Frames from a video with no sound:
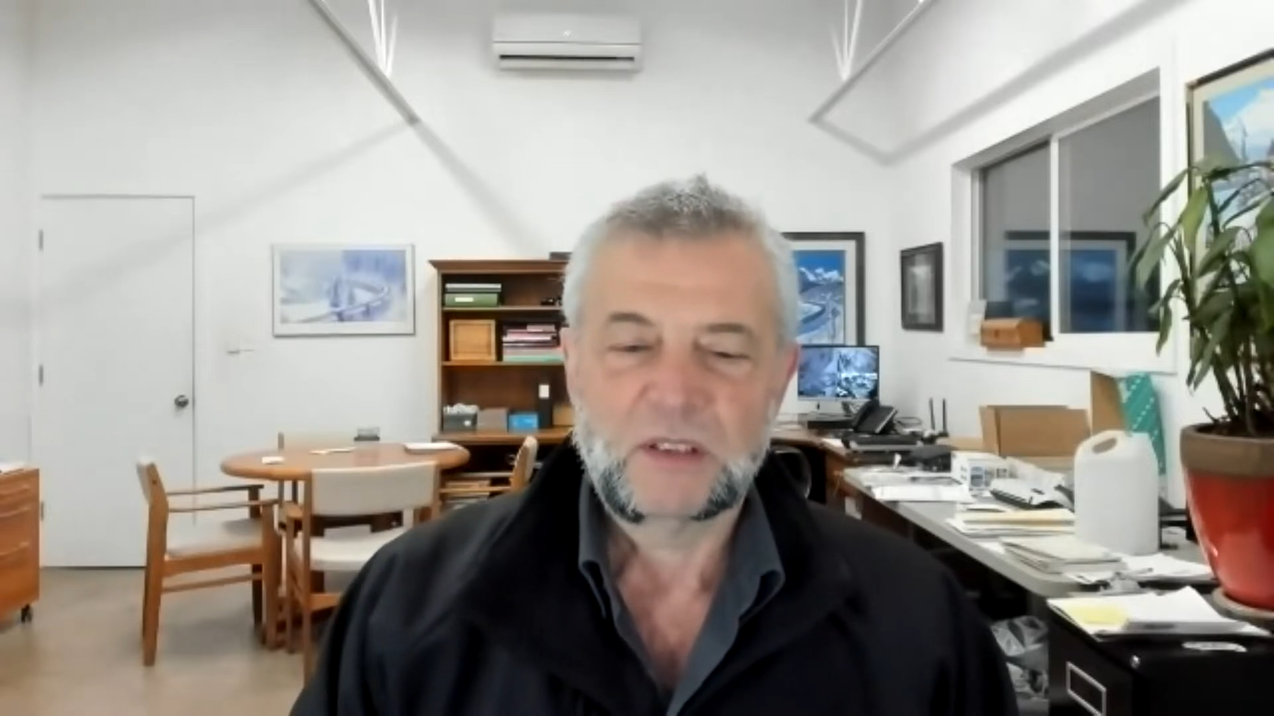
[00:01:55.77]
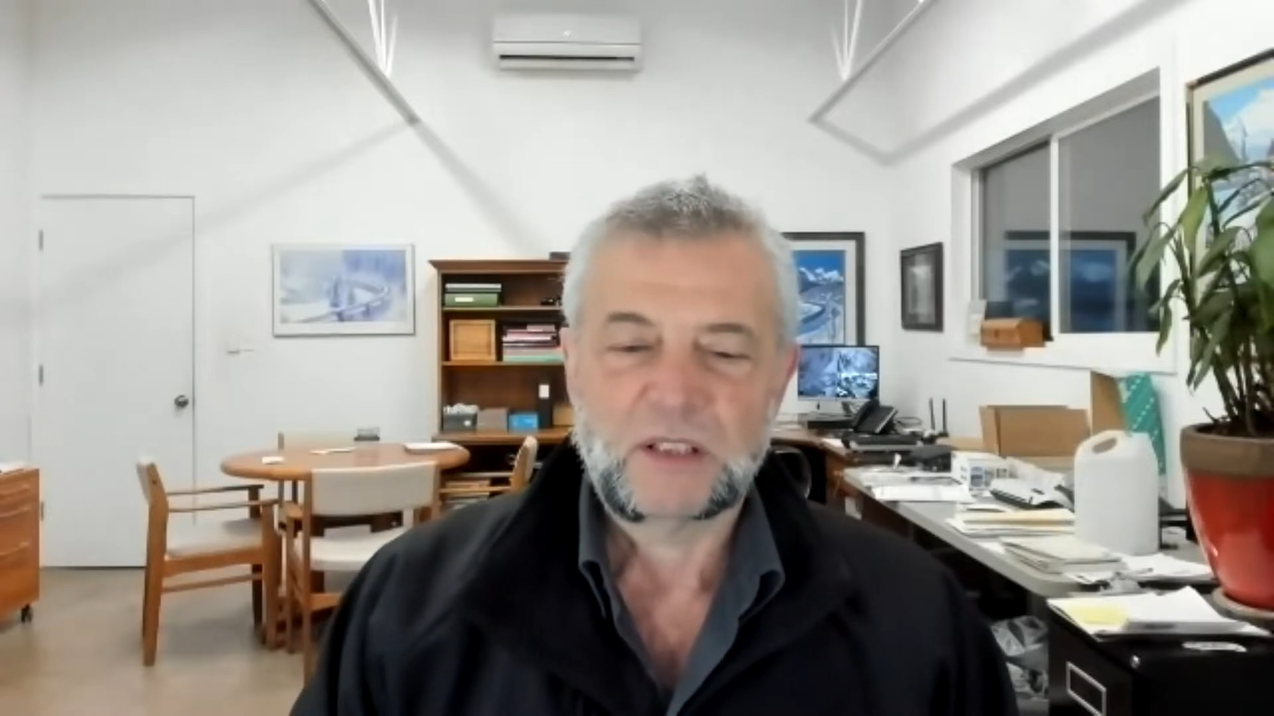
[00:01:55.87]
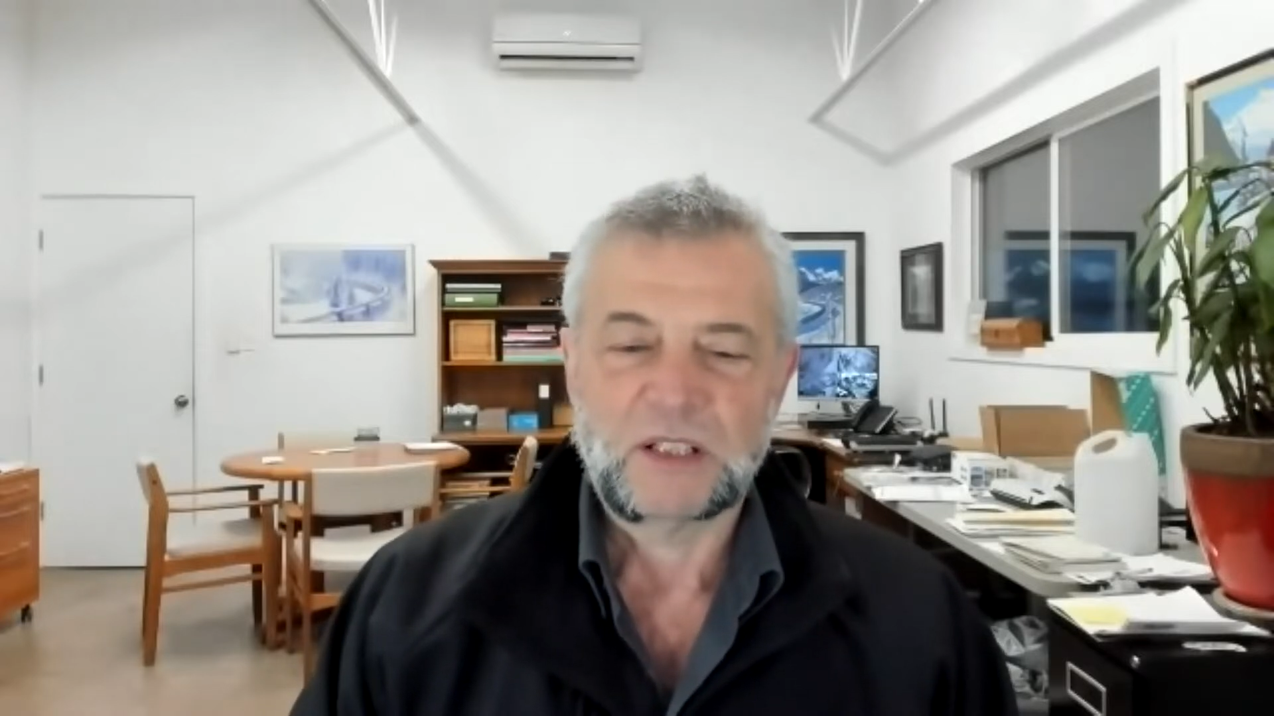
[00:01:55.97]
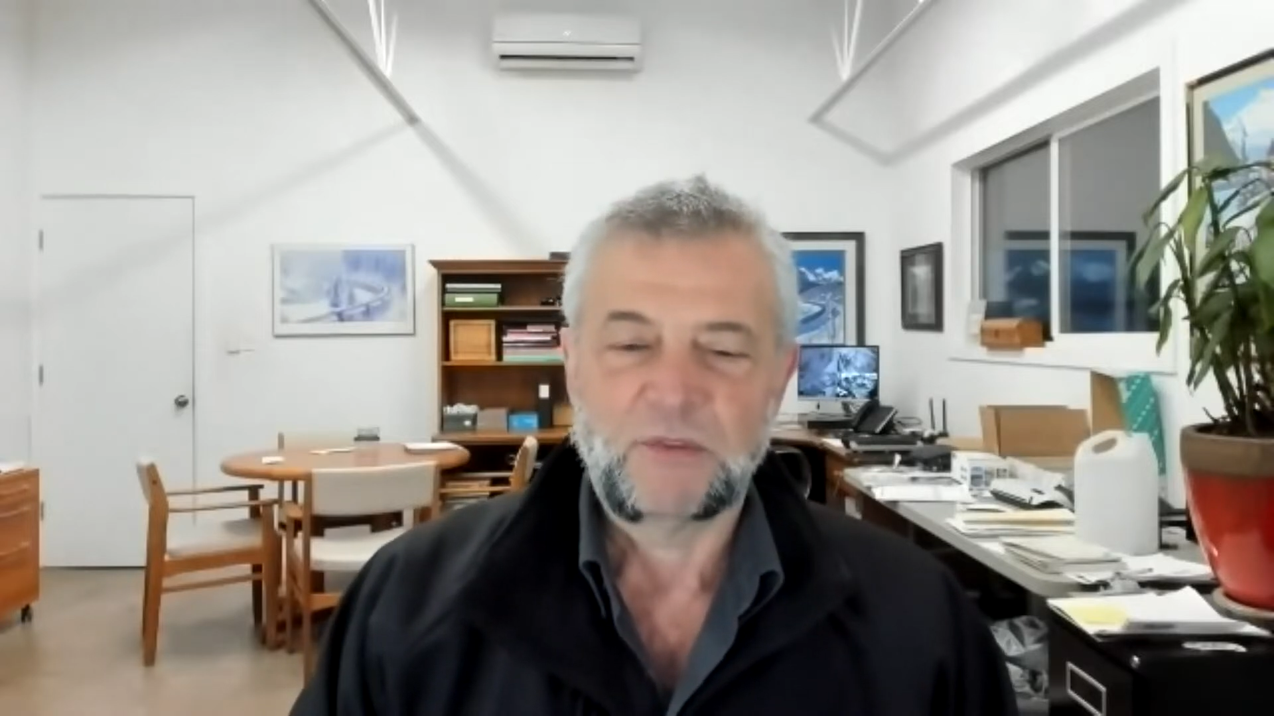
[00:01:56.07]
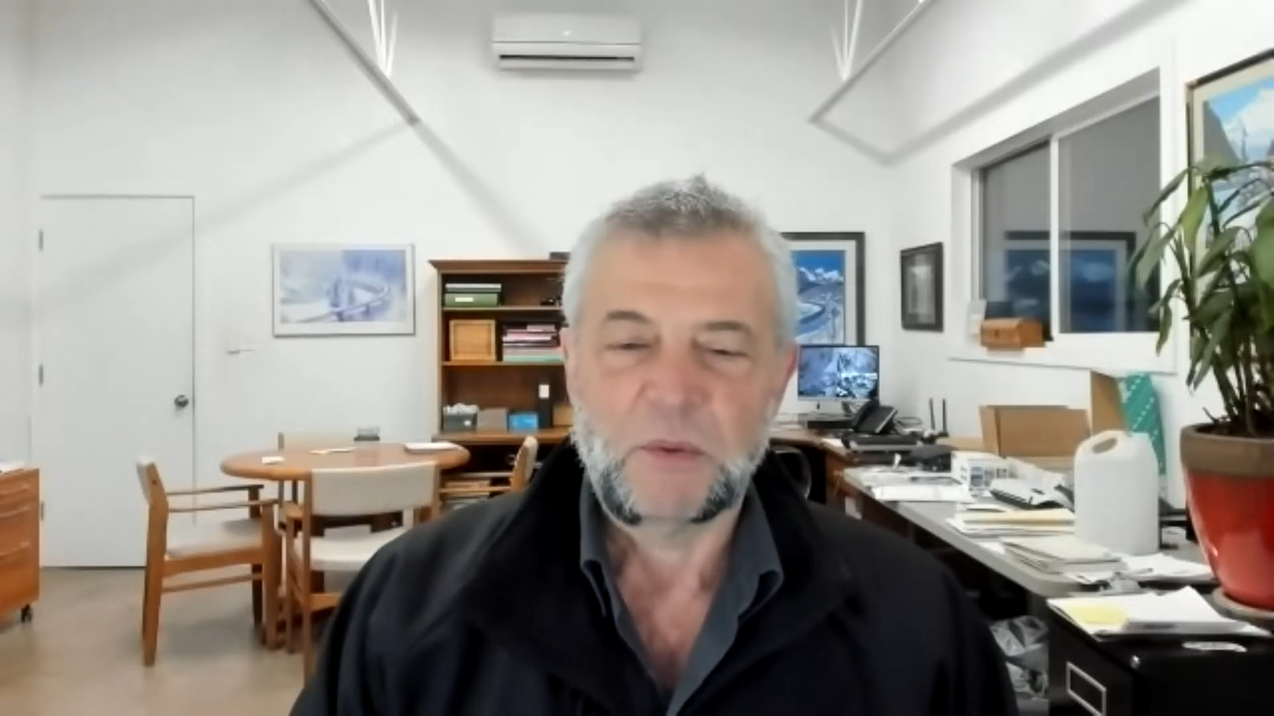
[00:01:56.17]

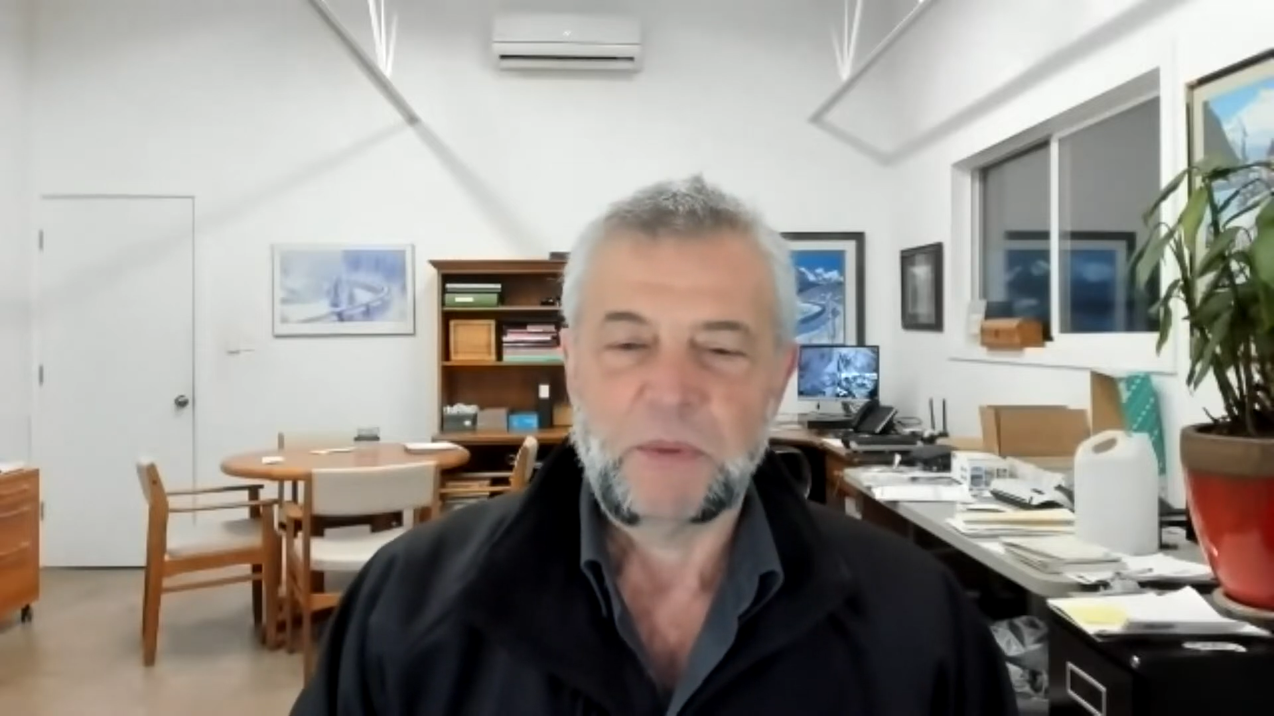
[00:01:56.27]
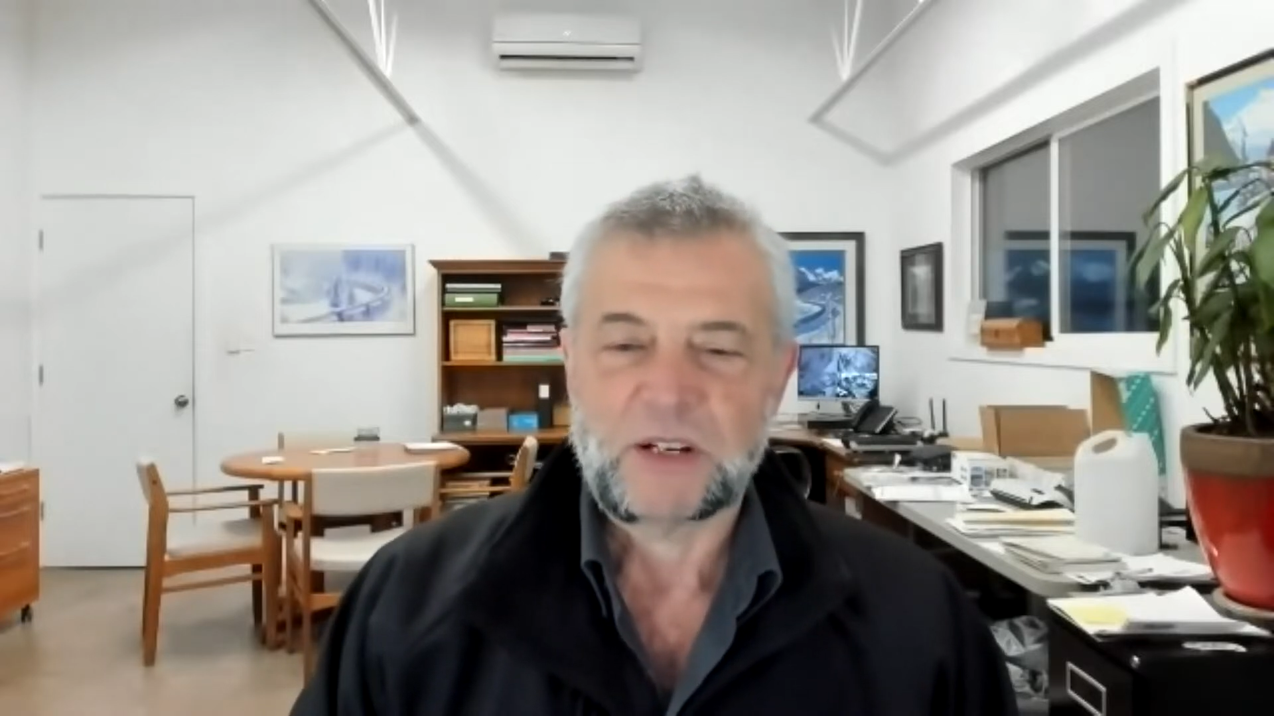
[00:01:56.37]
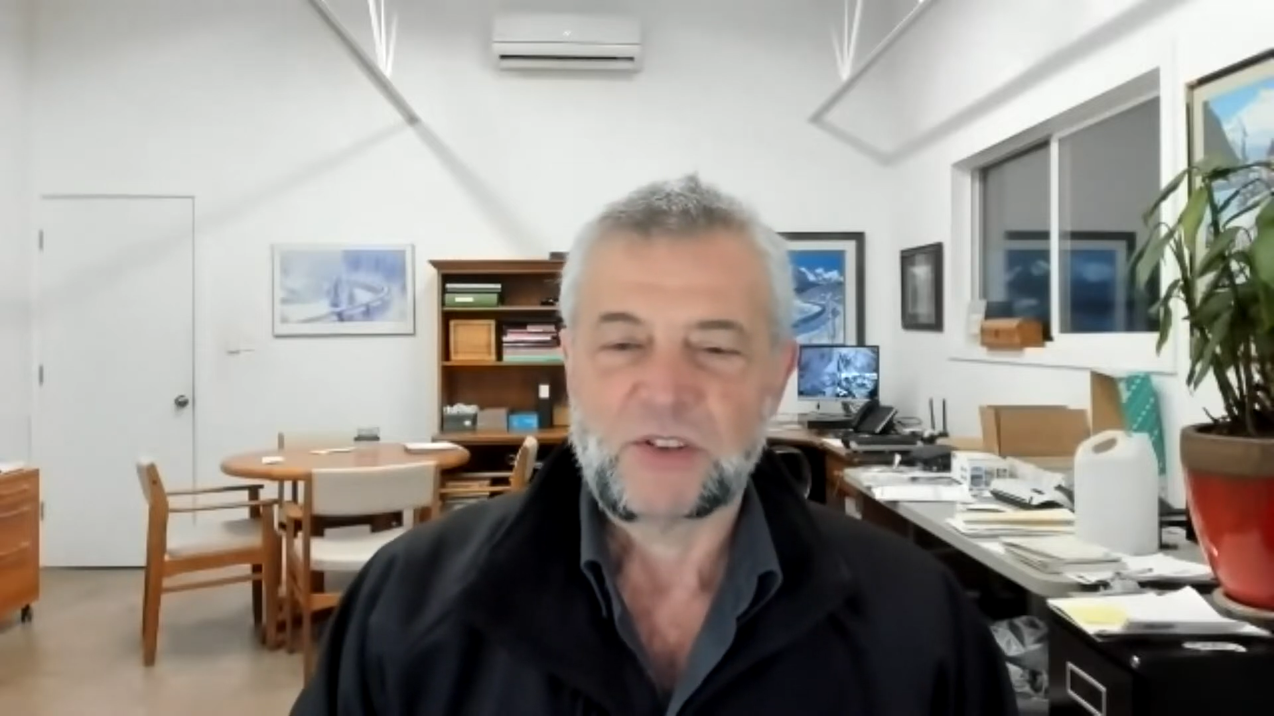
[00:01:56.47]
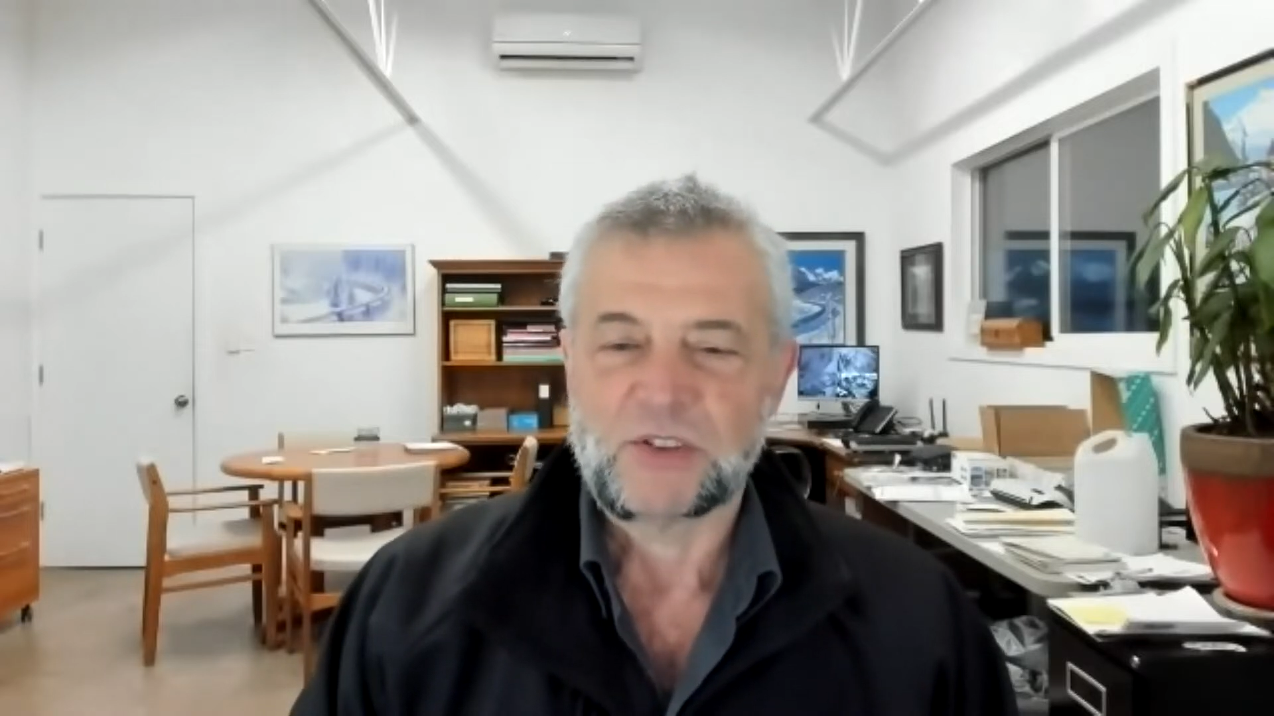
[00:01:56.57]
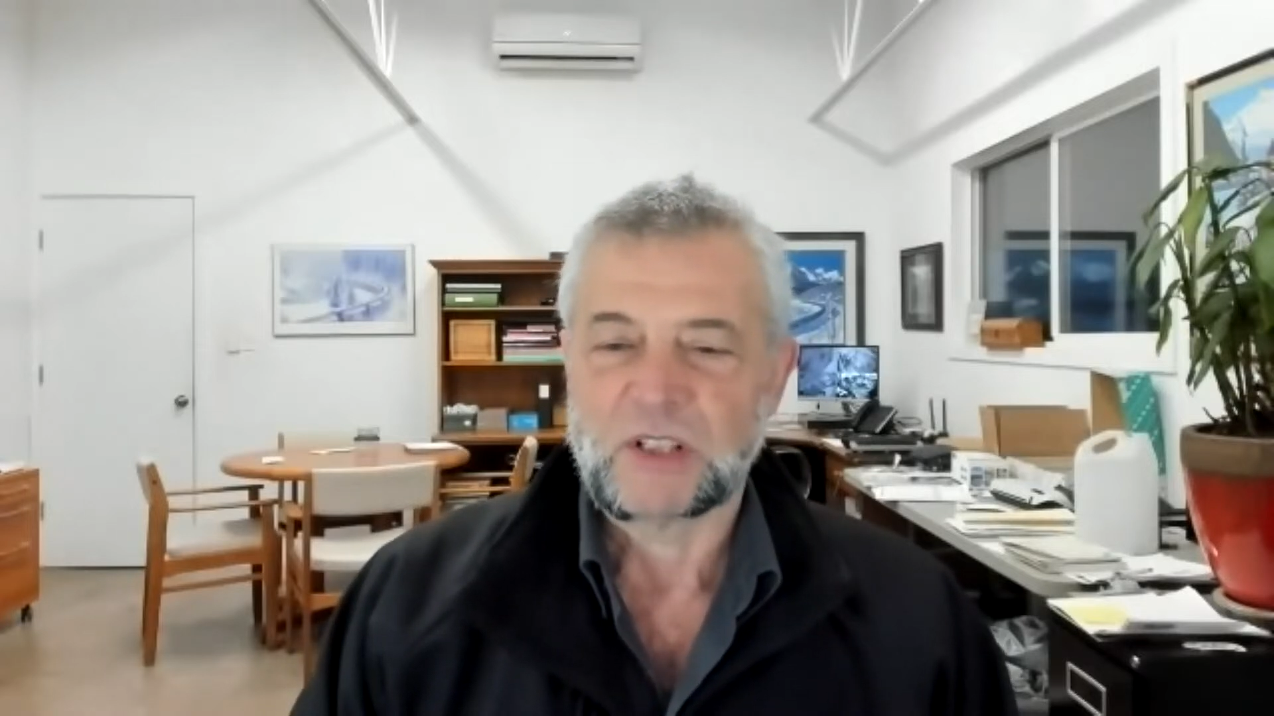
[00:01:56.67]
look at a few
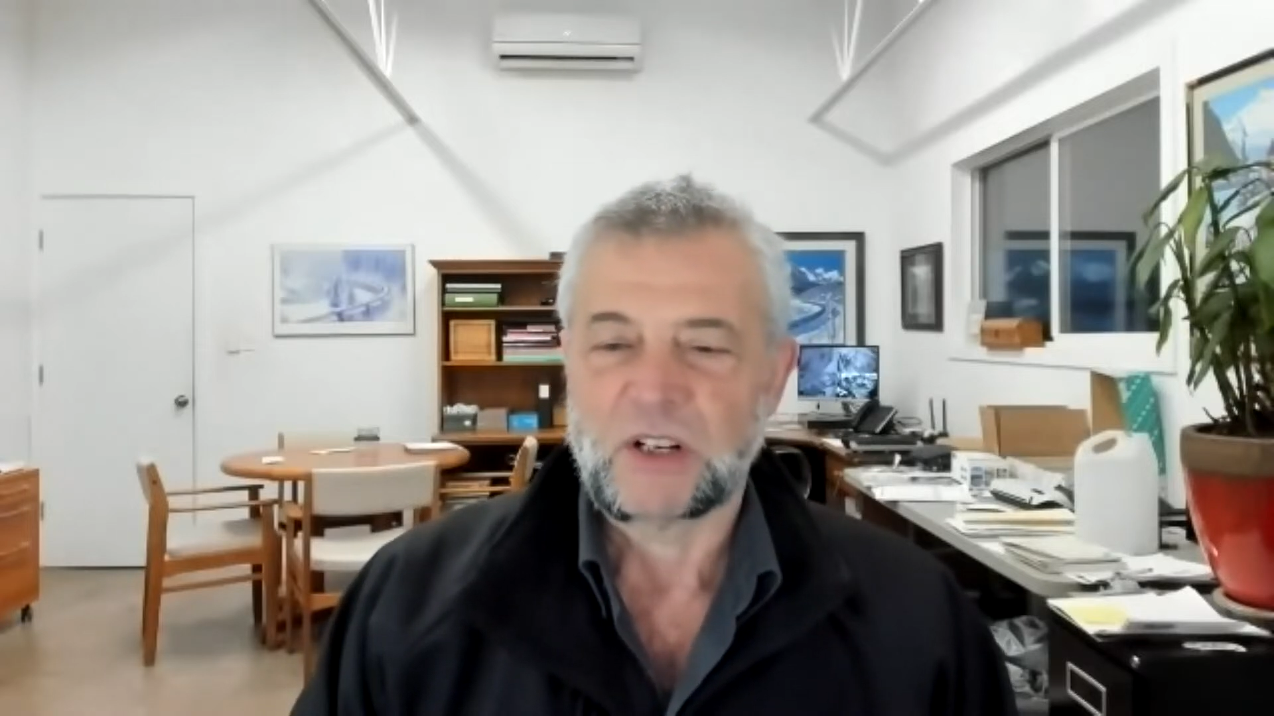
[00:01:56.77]
pictures of the